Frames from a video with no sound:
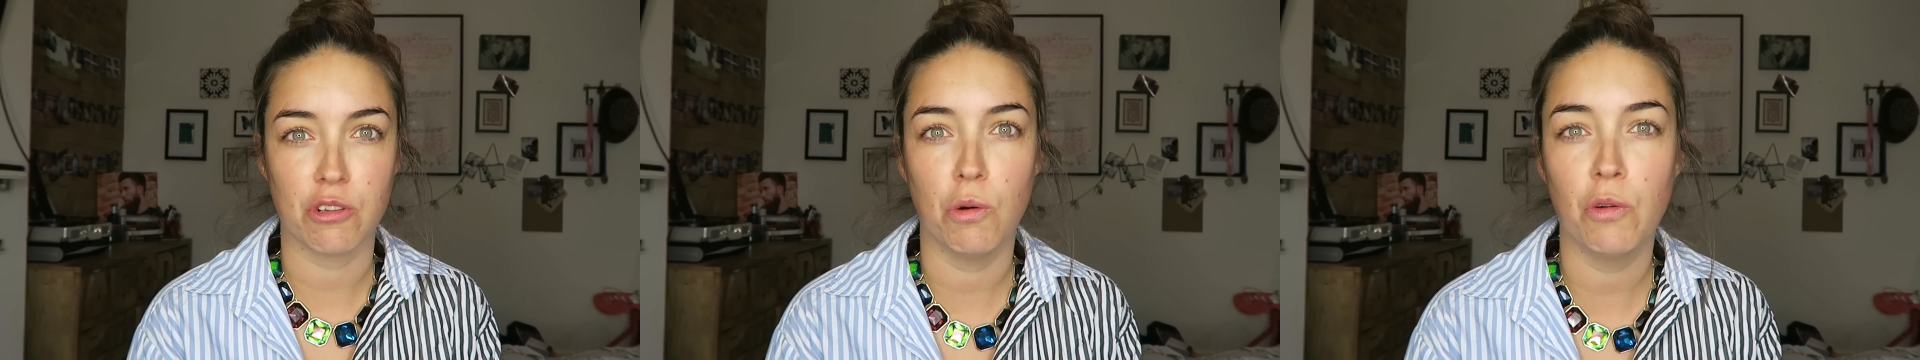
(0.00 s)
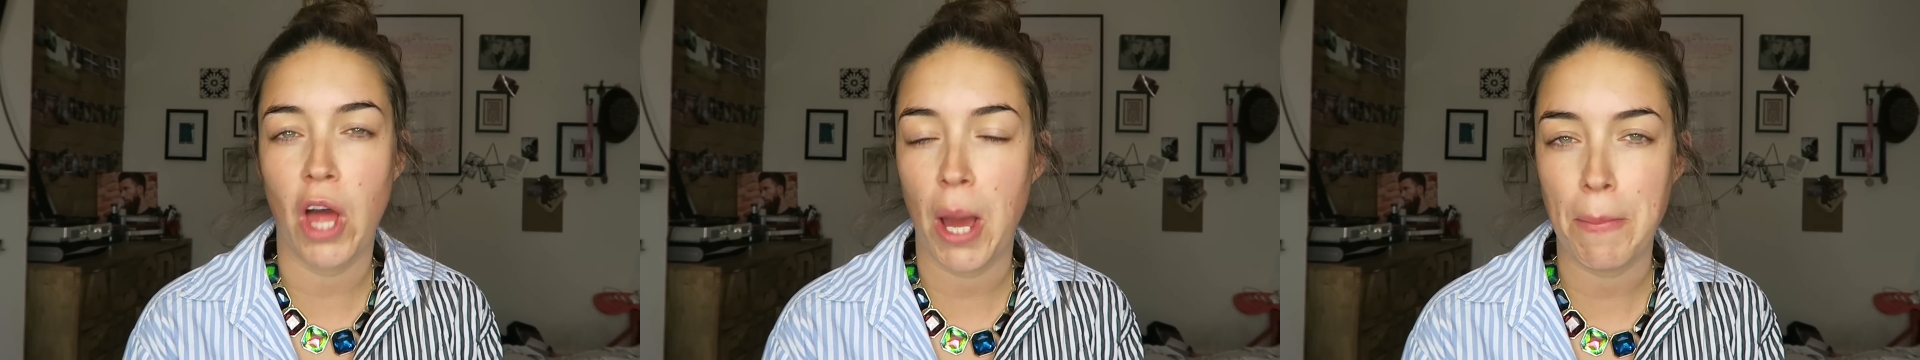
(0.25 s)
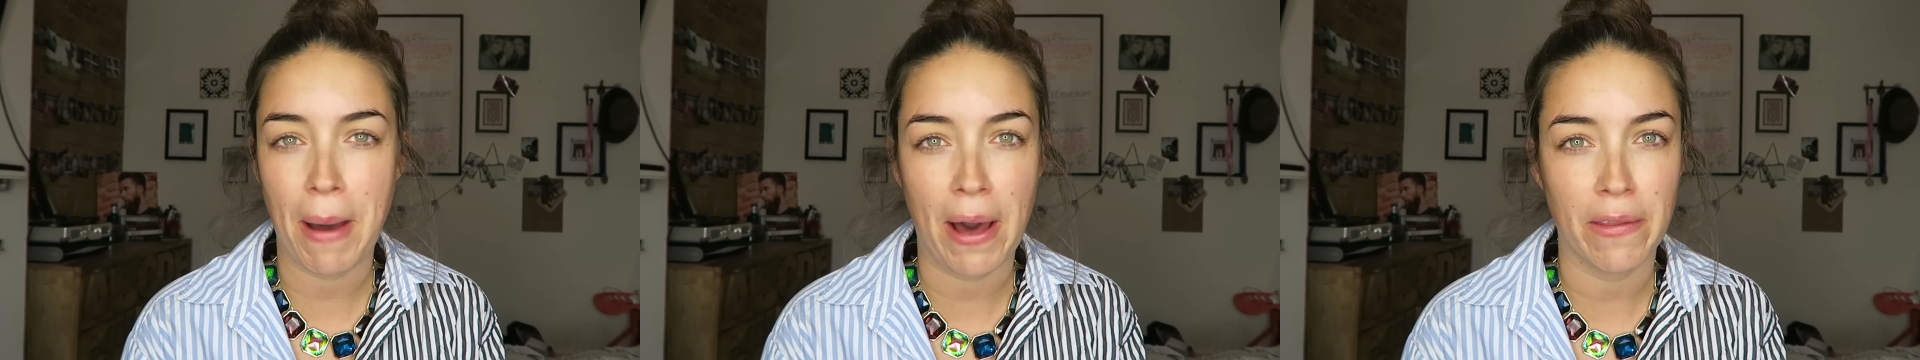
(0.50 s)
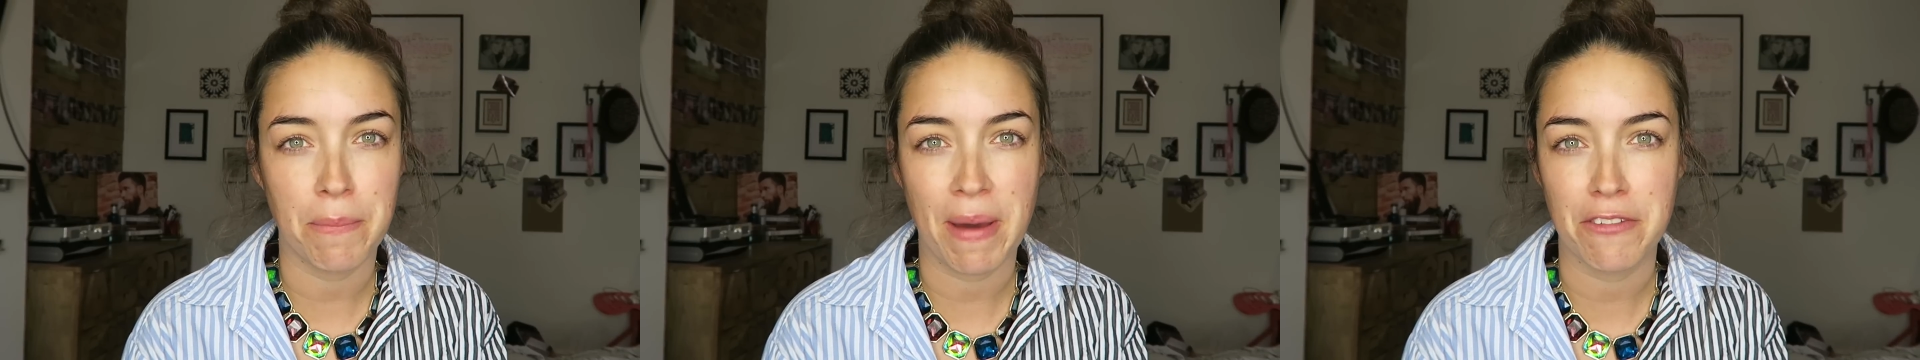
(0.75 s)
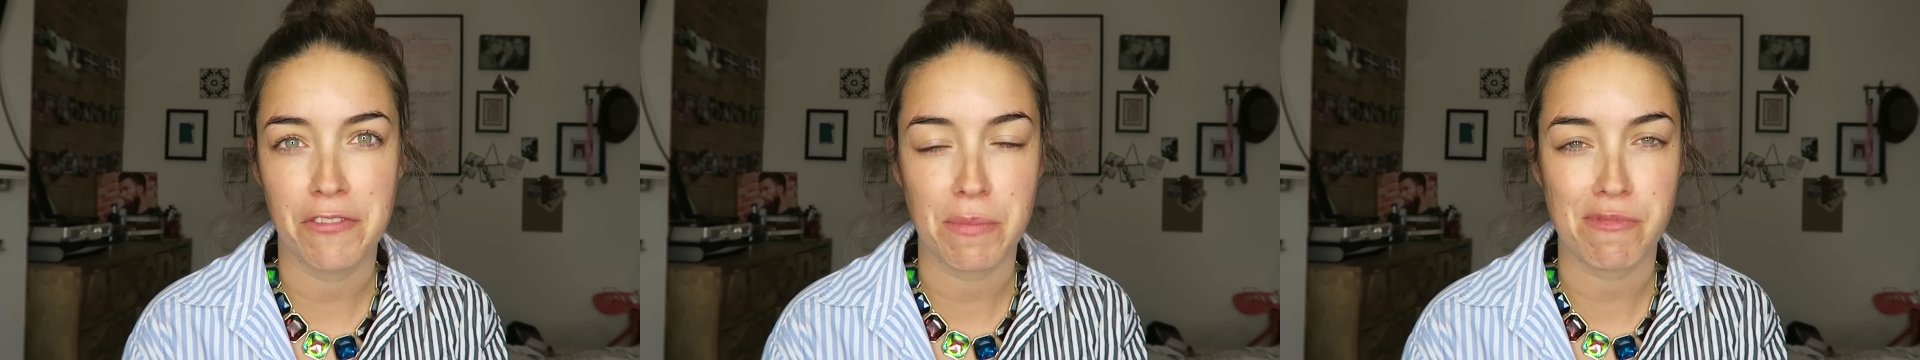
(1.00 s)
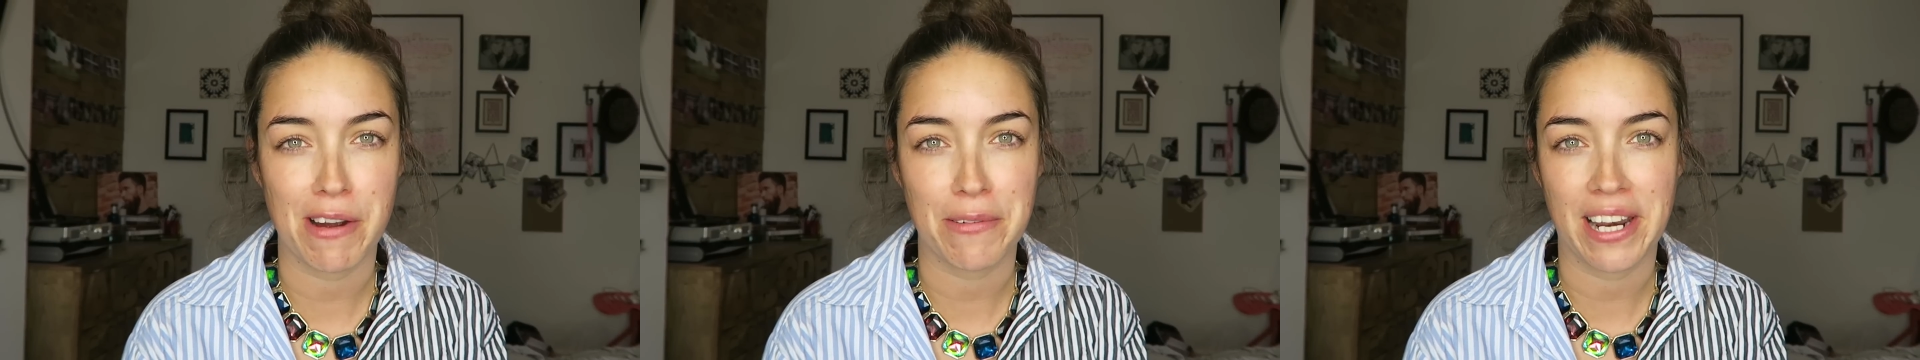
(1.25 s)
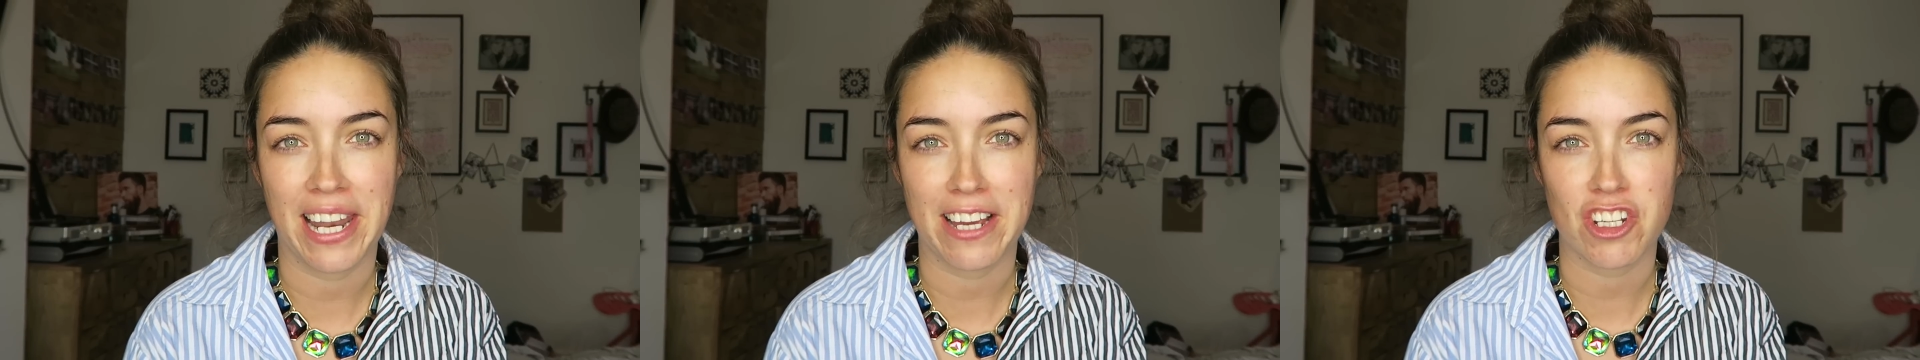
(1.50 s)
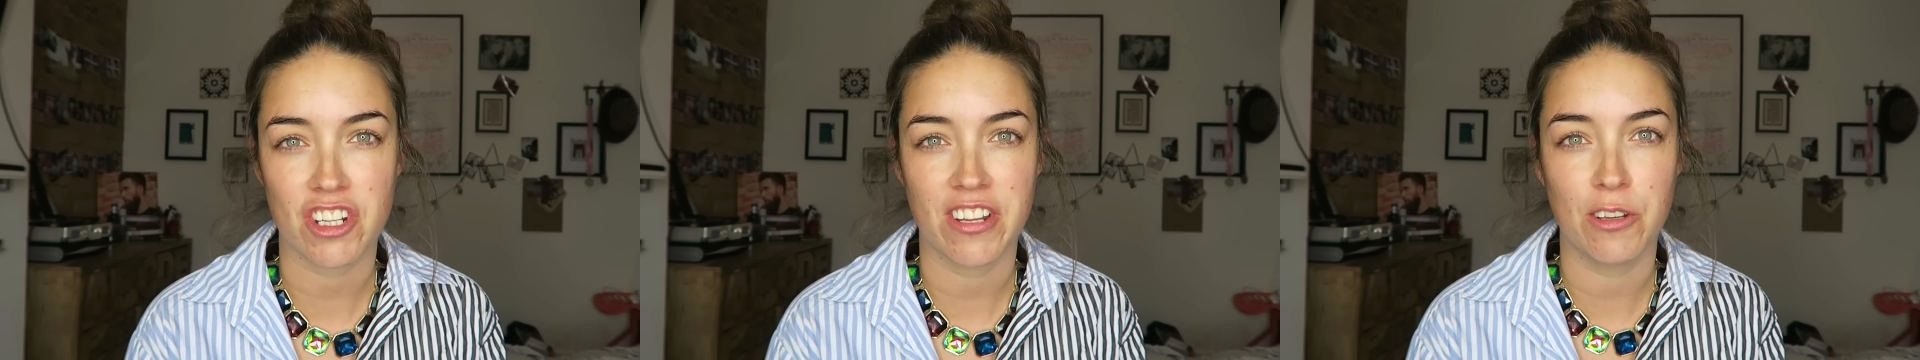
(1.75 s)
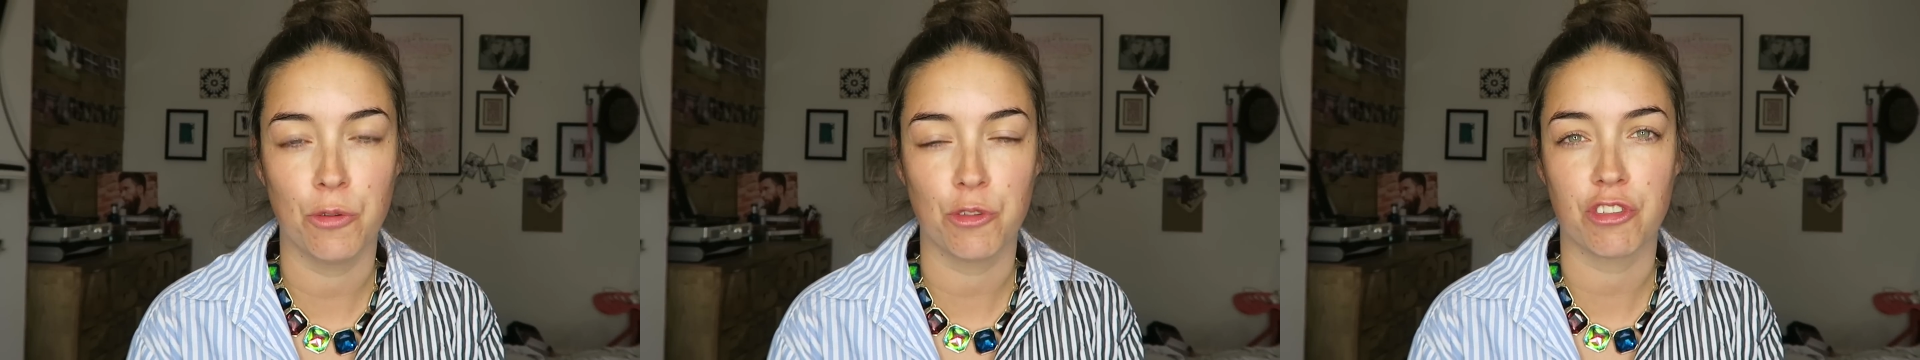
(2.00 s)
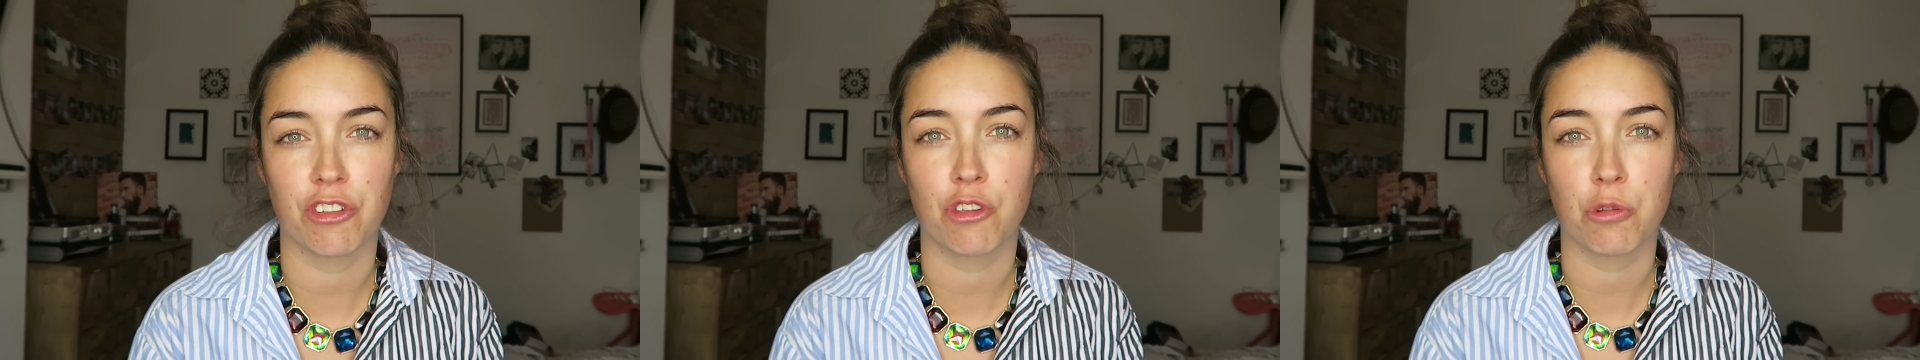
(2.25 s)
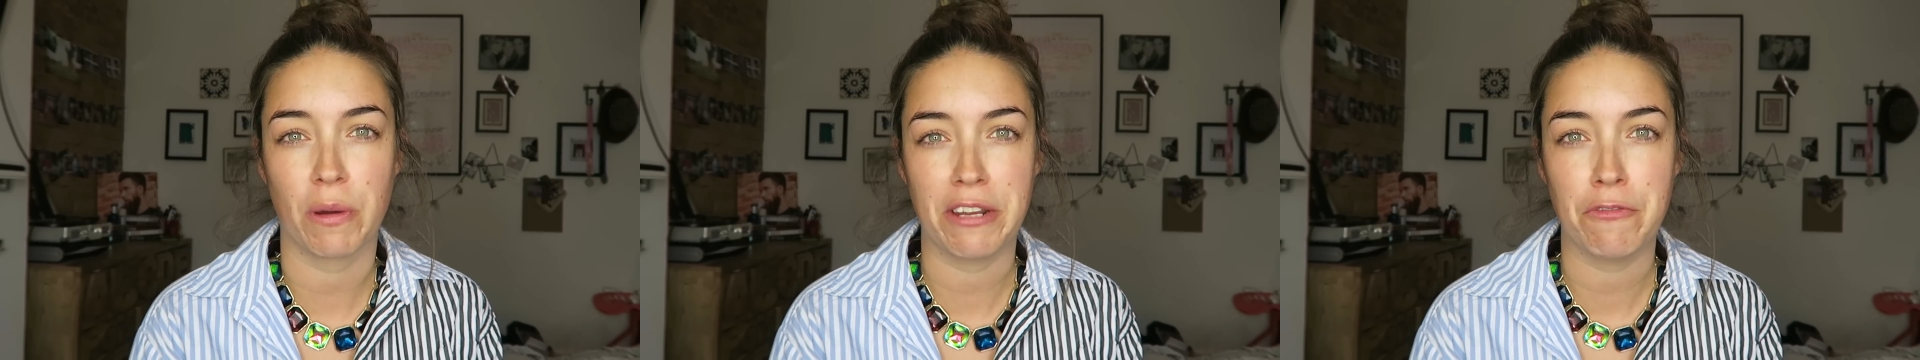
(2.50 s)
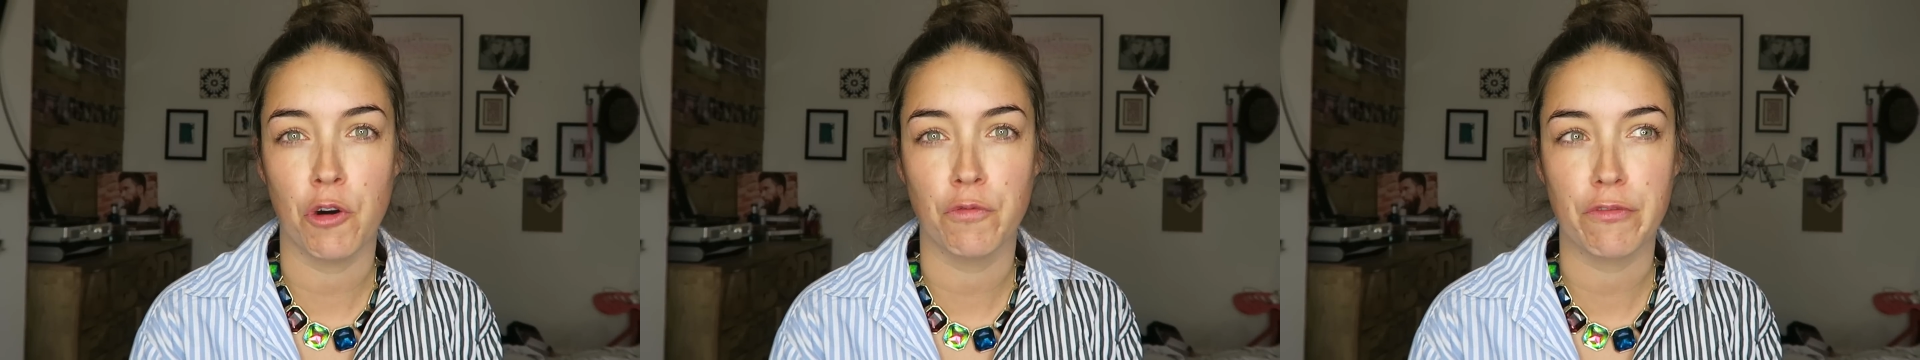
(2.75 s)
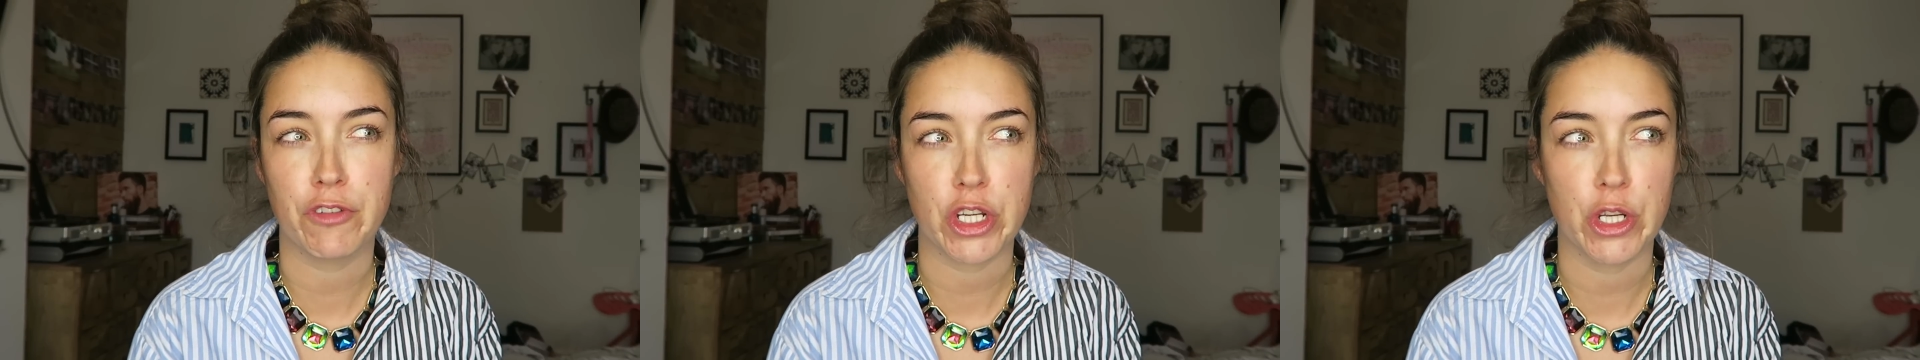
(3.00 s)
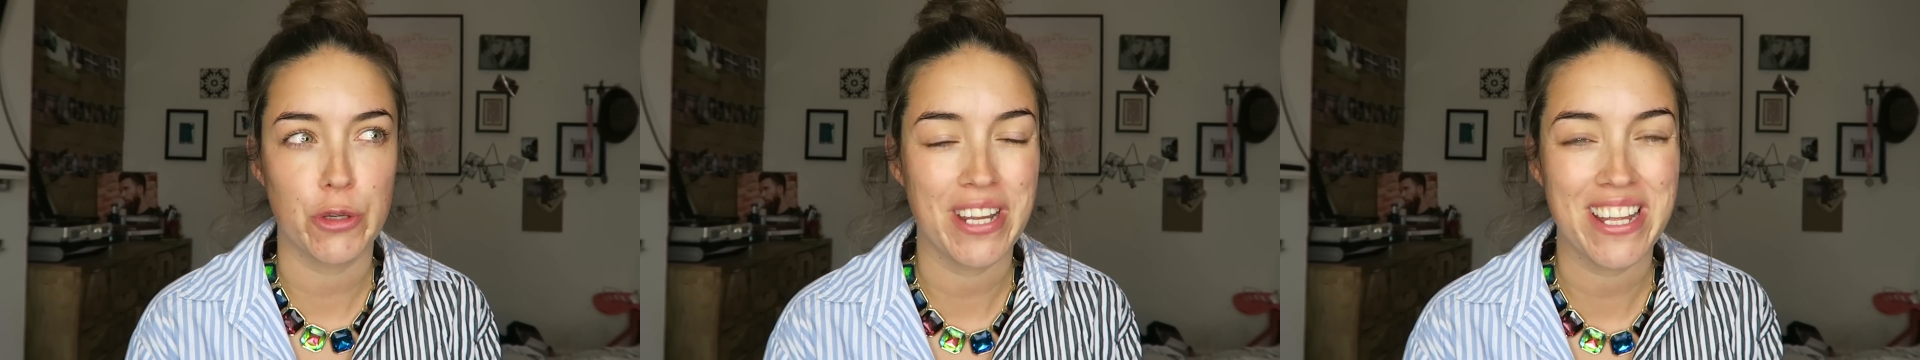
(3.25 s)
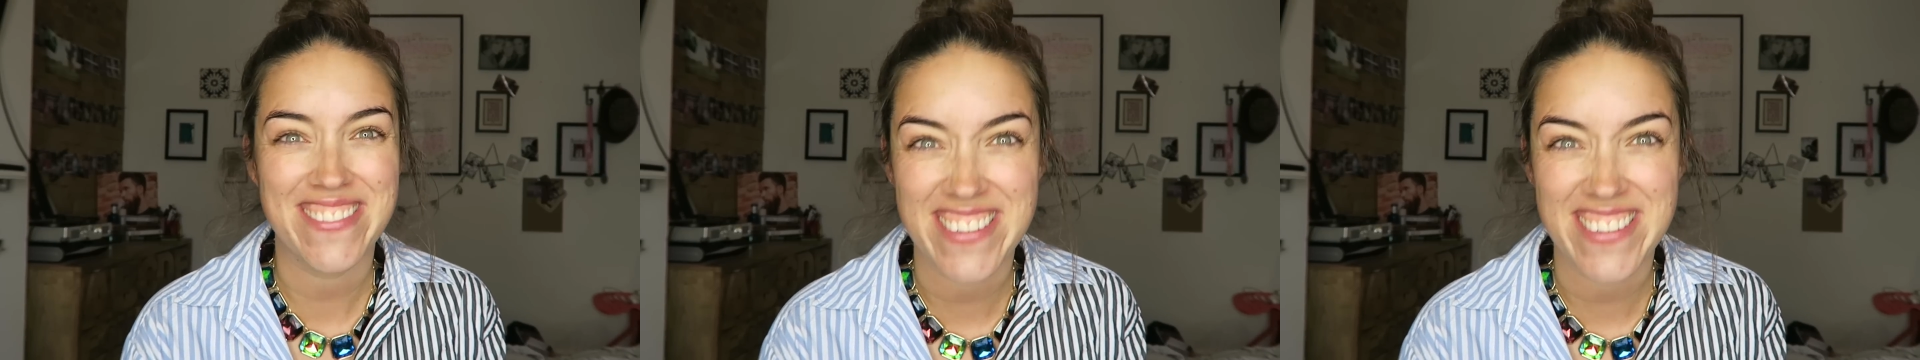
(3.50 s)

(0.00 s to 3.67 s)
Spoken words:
You all know about the Benefit Brow Collection that launched on the 24th of June.